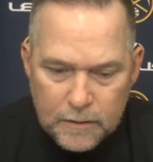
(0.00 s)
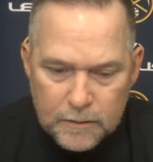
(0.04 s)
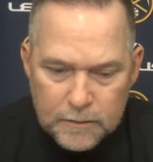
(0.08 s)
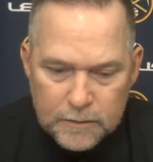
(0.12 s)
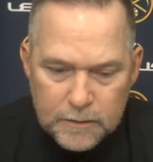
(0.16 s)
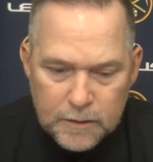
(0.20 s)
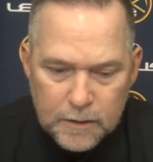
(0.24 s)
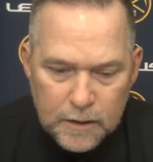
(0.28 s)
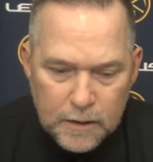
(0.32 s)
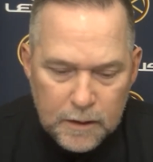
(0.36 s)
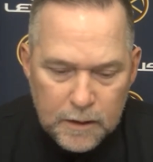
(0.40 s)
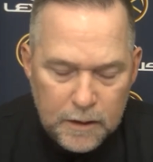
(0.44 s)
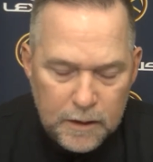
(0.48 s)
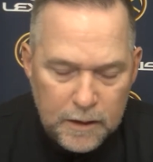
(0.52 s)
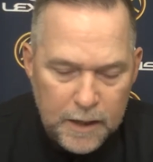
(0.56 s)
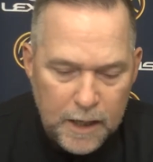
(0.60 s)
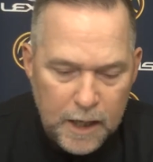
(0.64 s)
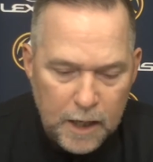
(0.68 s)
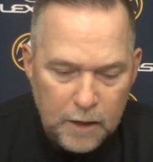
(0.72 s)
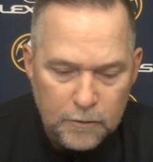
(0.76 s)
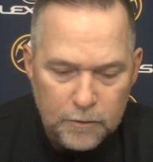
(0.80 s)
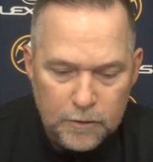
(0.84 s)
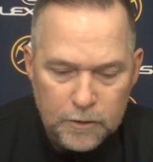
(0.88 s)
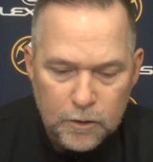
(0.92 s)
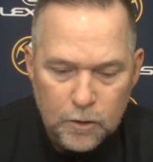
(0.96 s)

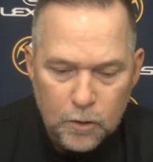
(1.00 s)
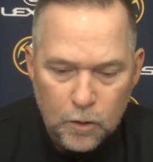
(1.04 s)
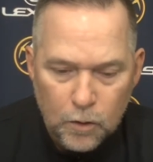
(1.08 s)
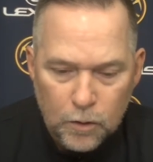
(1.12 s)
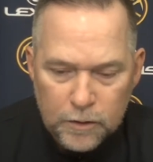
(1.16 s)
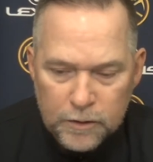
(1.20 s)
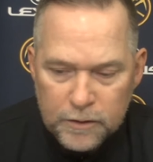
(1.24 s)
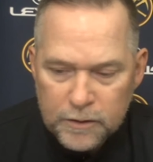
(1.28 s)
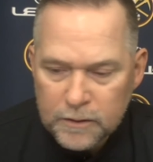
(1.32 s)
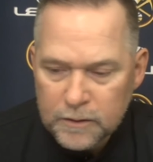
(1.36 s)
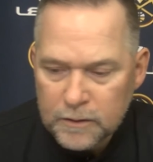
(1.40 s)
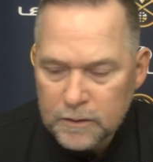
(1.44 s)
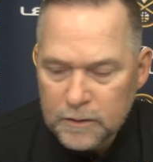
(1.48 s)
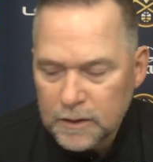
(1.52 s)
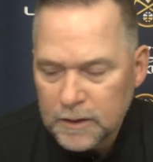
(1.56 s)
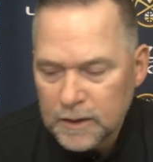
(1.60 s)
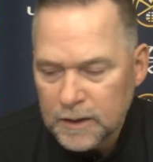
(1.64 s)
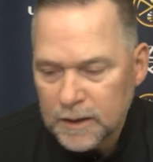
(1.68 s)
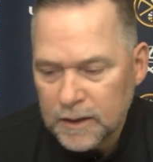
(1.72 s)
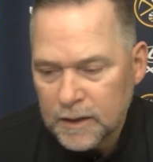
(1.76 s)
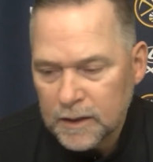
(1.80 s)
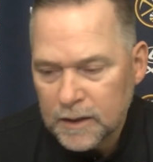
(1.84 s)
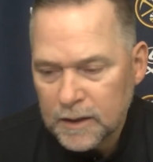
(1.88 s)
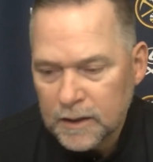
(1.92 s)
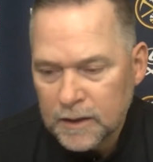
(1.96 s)
Aaron Gordon,
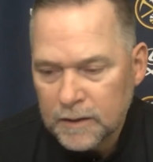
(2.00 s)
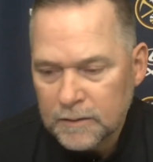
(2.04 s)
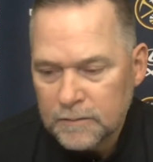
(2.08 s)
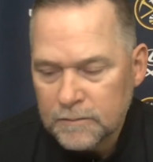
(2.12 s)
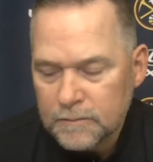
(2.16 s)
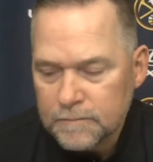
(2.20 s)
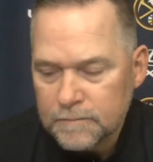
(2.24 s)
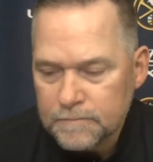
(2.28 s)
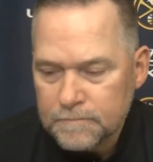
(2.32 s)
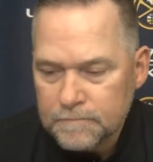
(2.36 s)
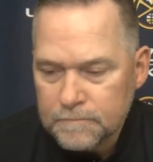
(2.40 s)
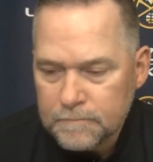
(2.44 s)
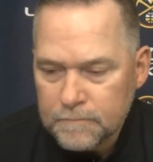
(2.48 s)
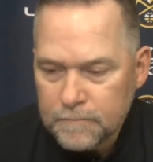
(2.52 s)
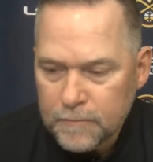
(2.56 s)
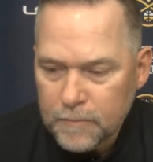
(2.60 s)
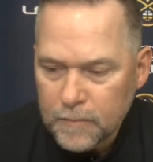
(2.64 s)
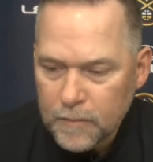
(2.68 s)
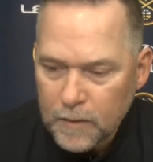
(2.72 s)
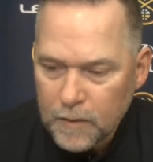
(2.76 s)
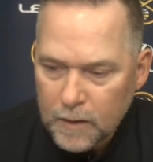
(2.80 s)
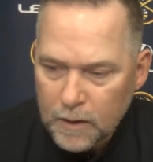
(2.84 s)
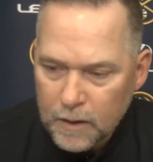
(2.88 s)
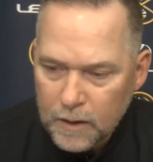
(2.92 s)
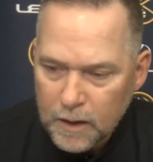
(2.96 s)

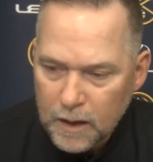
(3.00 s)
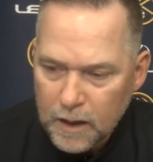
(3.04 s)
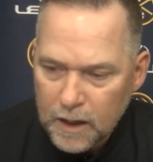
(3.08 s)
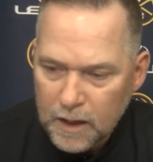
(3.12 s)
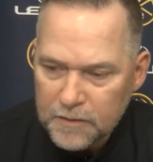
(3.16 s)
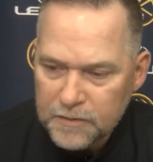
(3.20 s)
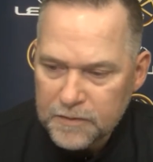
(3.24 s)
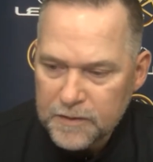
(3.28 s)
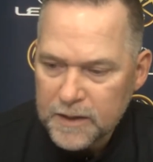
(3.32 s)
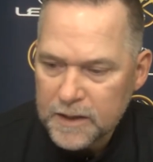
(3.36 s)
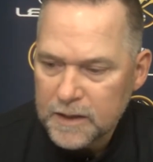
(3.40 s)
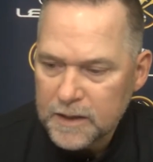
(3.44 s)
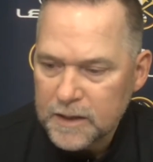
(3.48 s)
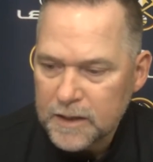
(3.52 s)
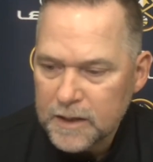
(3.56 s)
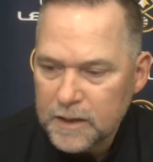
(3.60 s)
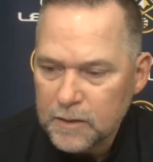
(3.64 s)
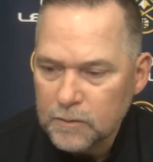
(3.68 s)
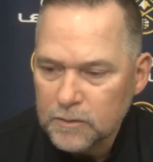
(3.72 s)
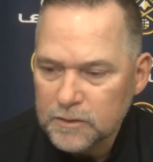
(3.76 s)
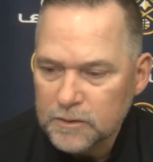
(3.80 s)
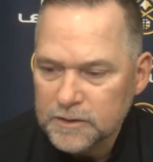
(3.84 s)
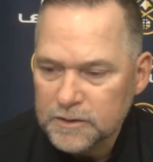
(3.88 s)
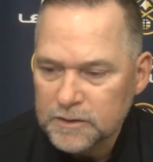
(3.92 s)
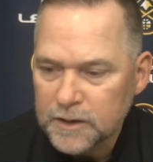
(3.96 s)
I think he
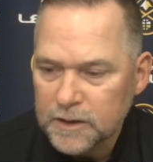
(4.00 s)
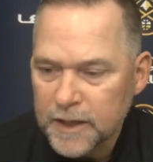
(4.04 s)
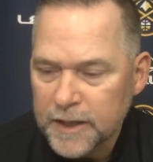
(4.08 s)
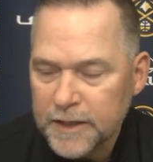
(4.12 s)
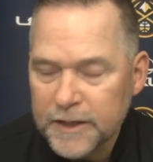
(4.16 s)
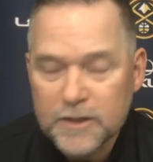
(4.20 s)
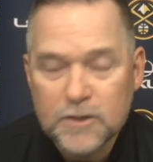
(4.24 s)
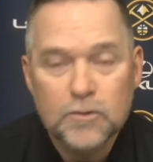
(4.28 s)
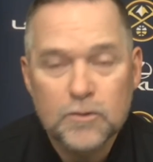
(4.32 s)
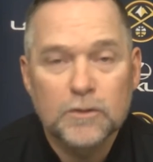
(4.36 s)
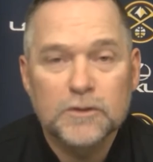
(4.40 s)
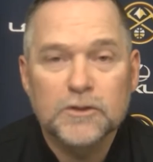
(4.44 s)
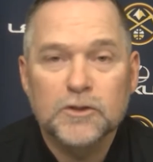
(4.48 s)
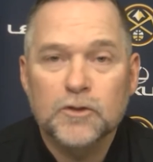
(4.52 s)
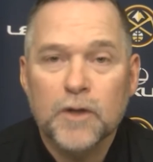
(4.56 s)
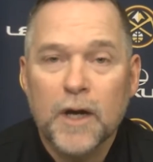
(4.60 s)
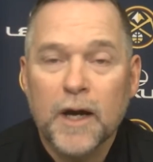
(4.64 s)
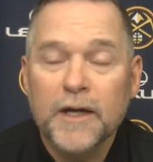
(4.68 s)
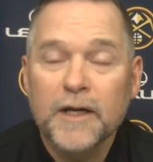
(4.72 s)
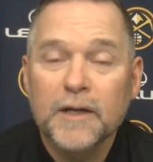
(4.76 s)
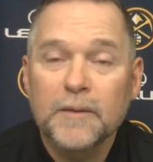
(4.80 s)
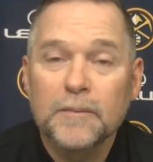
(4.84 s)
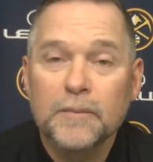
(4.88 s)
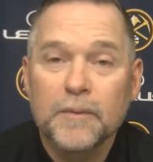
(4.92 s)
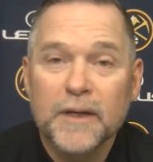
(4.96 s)
was leaning towards
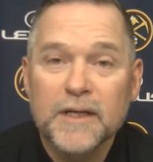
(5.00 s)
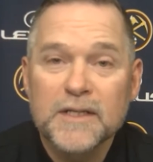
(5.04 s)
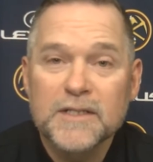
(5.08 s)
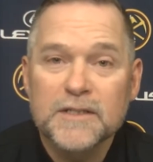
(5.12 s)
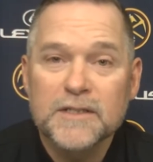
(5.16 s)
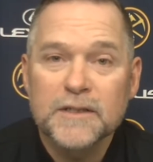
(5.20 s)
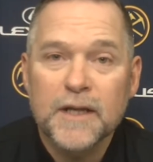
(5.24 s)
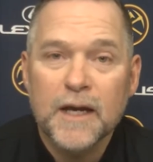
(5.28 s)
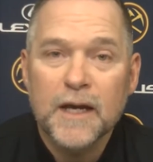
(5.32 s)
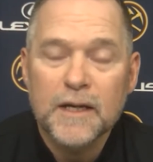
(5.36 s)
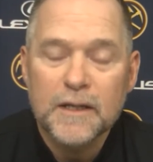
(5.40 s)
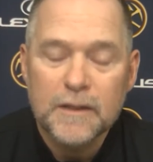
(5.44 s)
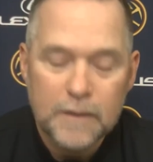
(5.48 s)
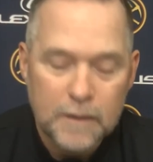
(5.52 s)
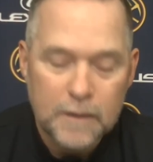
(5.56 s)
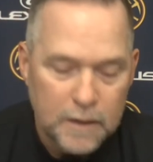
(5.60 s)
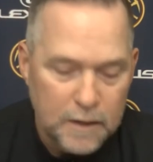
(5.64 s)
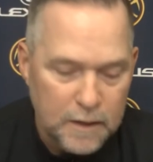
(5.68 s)
trying to play tonight.